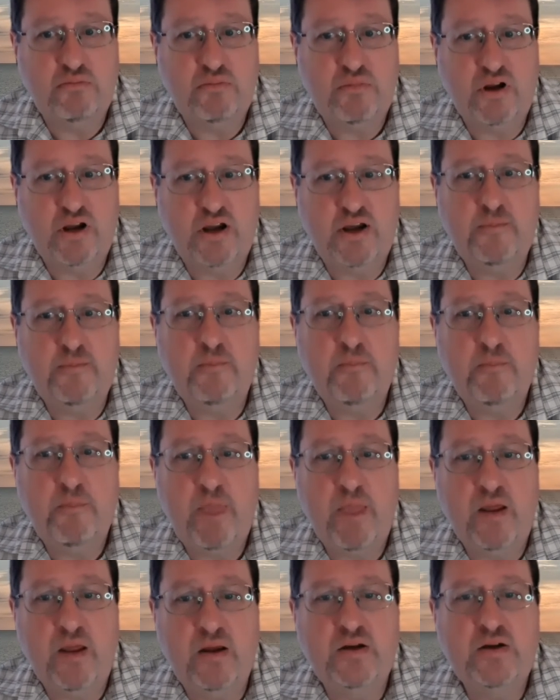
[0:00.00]
Okay?
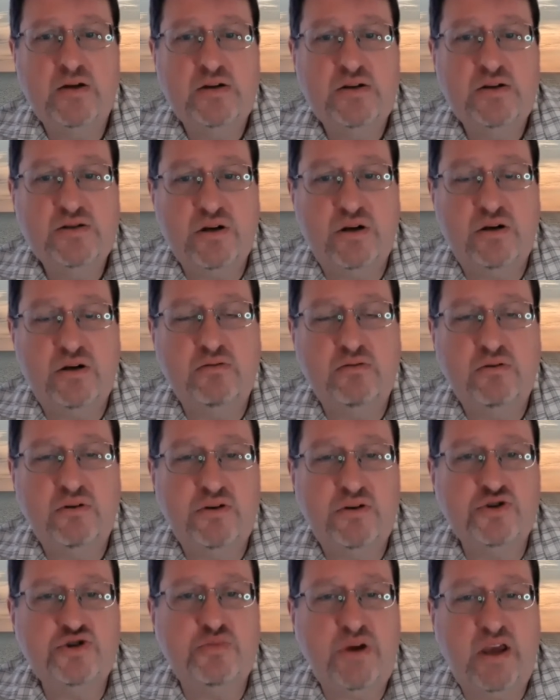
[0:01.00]
So you
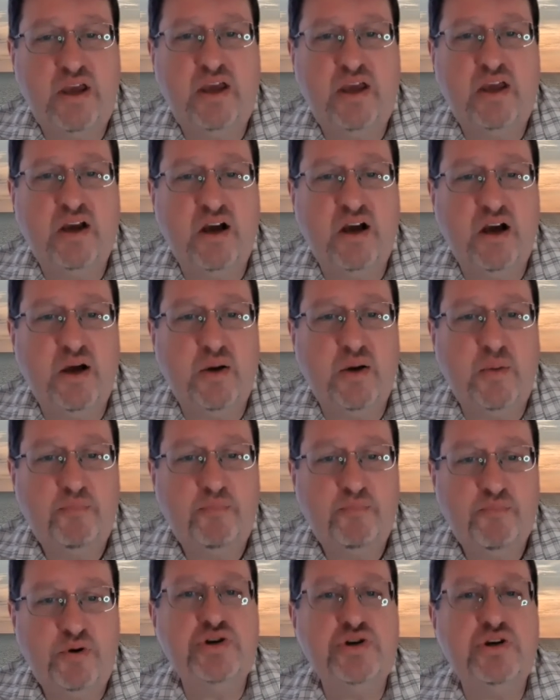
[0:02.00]
should be
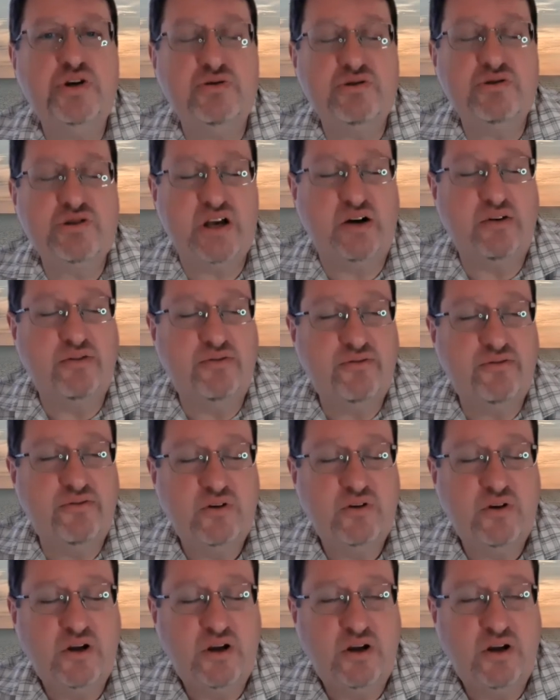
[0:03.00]
pushing yourself,
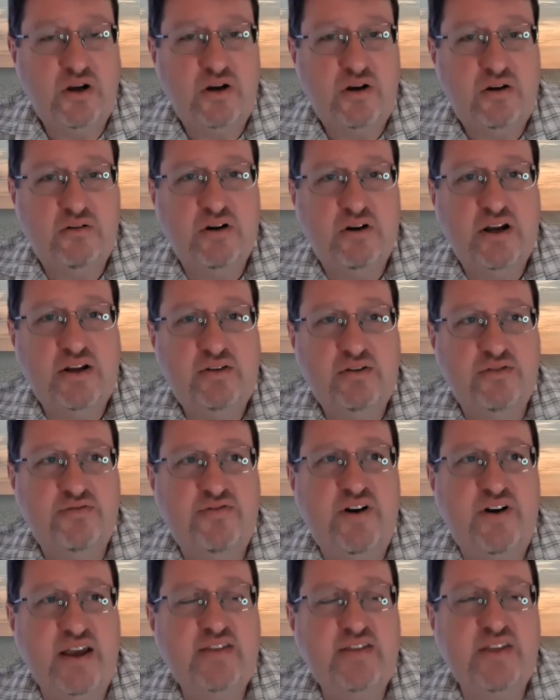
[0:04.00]
right, to
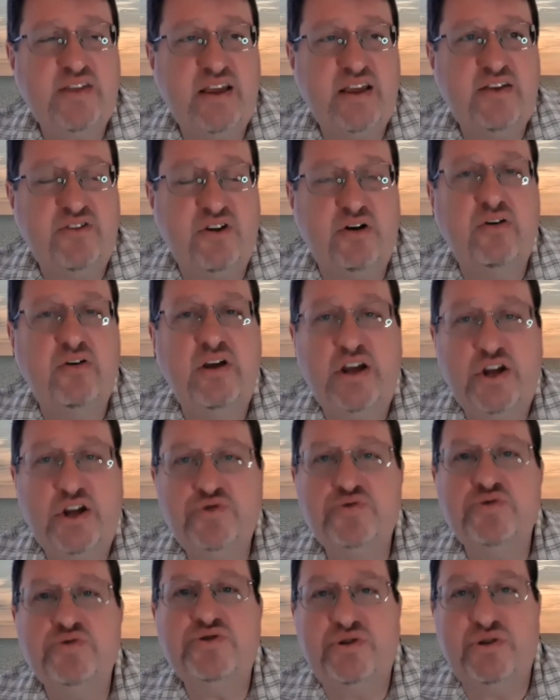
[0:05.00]
find things that are of
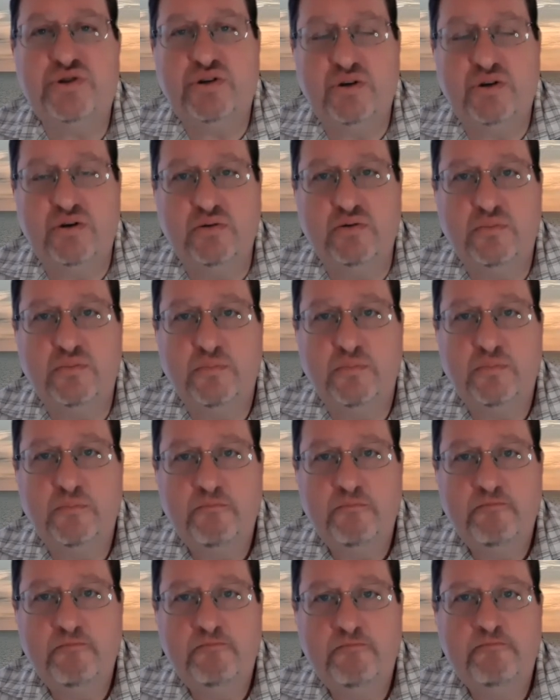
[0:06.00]
interest to you
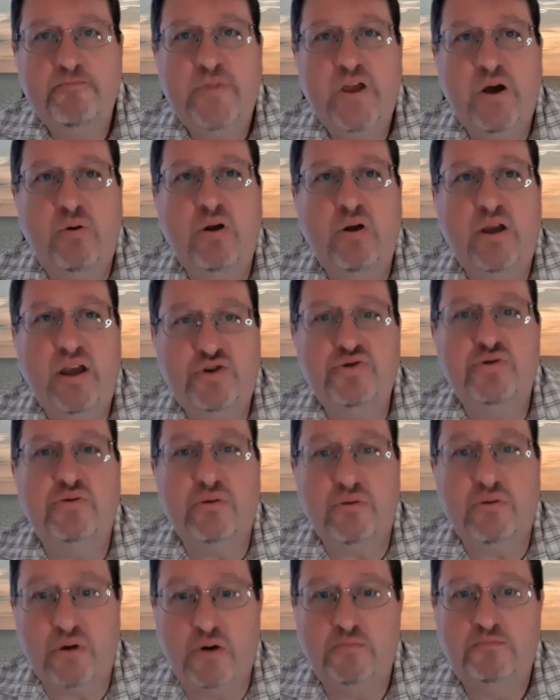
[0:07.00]
that will get you to
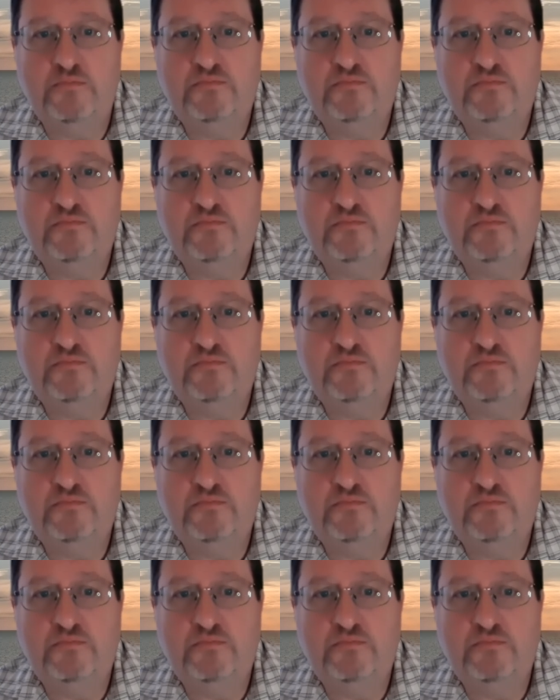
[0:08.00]
grow.